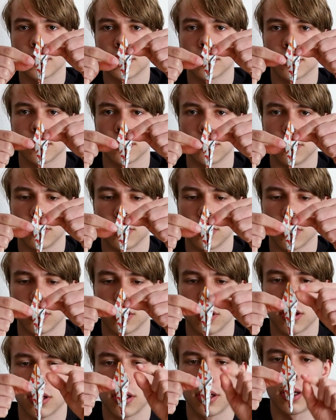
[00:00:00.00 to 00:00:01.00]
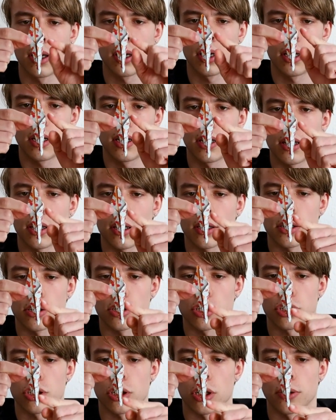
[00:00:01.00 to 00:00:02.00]
So a little
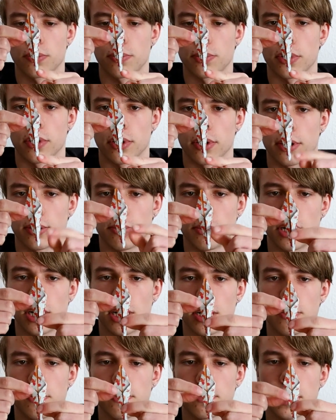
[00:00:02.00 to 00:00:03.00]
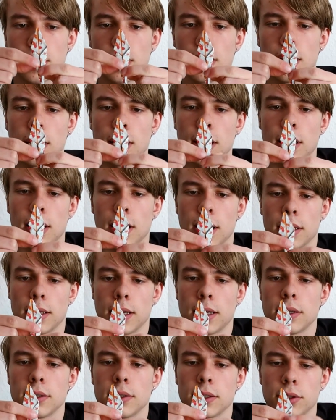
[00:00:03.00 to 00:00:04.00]
sharper on the bottom. And
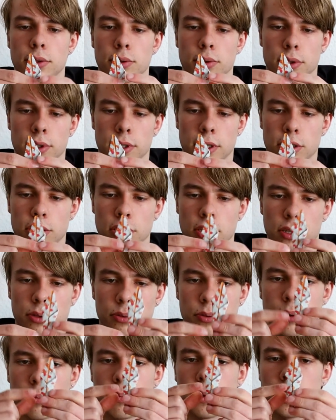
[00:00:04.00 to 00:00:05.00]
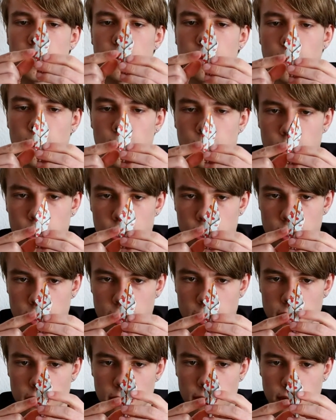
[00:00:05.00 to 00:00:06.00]
then you essentially repeat what we
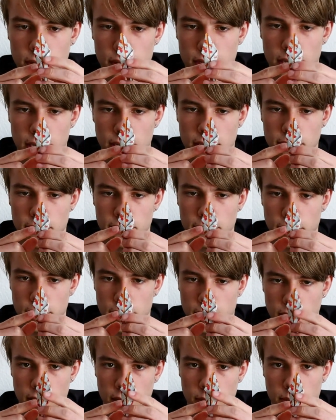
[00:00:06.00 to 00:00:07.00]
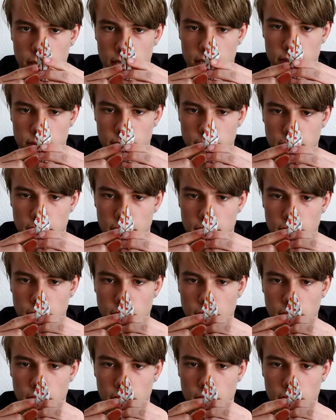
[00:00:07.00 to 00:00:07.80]
just did for the end for the other one as well.